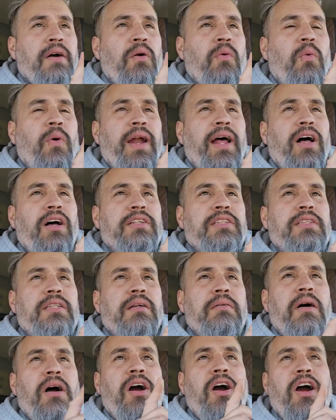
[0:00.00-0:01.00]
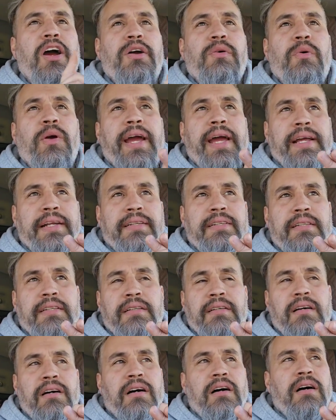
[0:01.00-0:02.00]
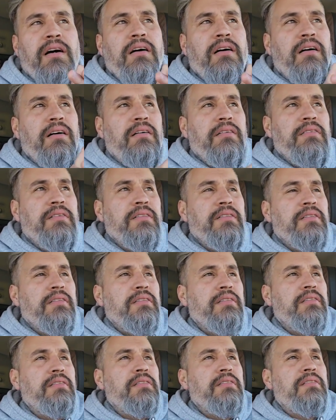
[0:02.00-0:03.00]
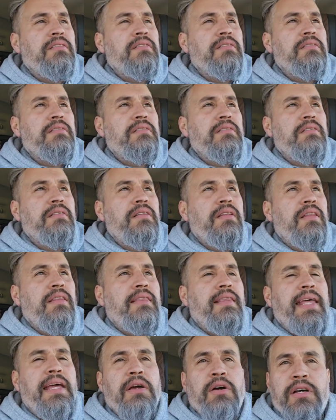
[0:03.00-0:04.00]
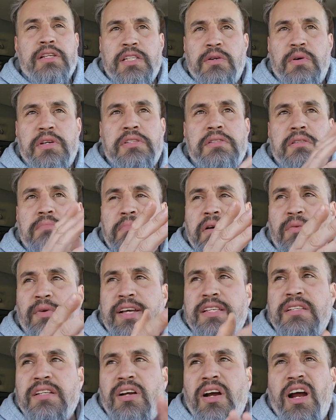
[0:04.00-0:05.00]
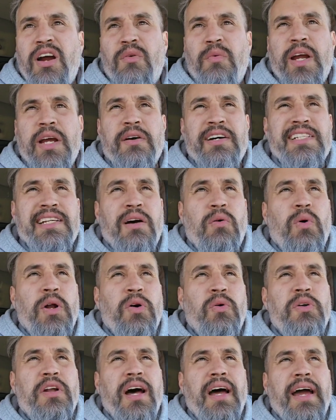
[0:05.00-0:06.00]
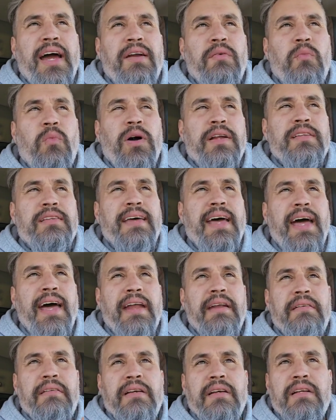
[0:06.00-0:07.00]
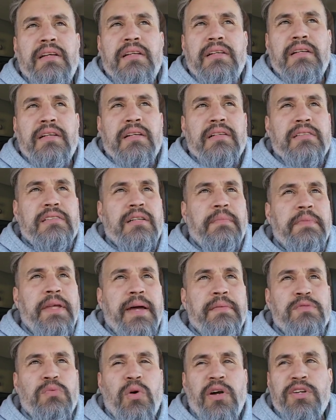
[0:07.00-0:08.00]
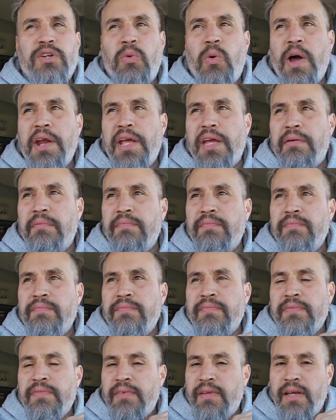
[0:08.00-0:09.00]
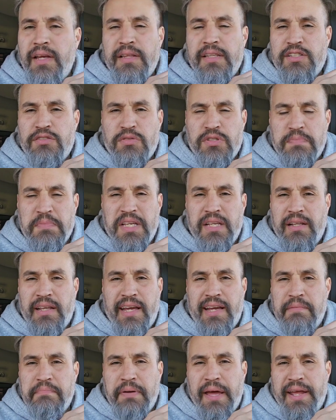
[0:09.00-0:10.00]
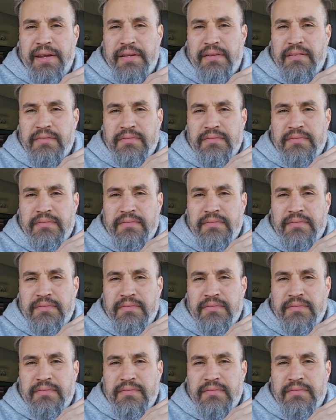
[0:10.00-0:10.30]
What else? Heart rate. Because it was, my resting heart rate was at 109, 110, sometimes 120. And this was me laying in bed,